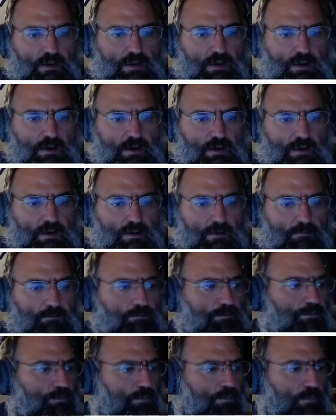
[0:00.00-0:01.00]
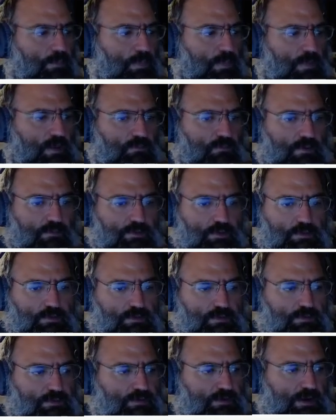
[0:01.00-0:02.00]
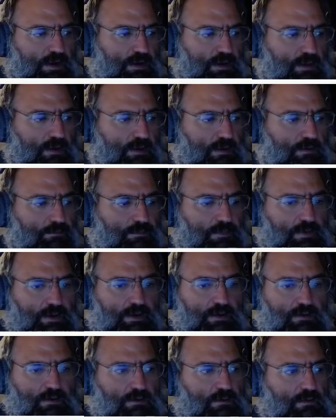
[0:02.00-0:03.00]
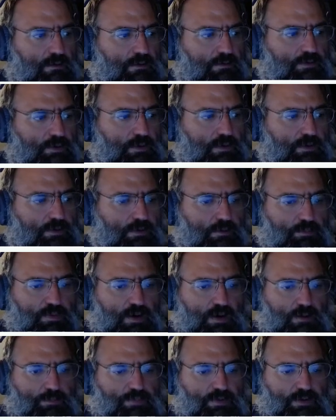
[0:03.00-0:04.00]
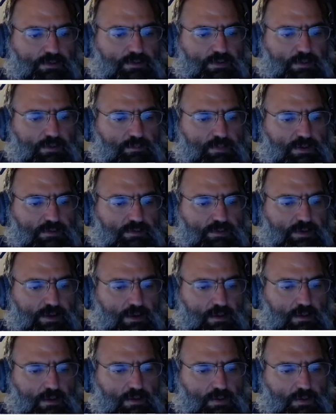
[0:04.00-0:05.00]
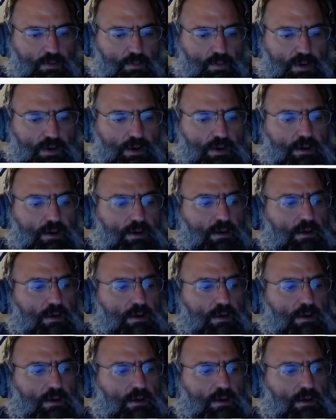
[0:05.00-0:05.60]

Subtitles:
what version of Scala, and a few other properties that have been set along the way.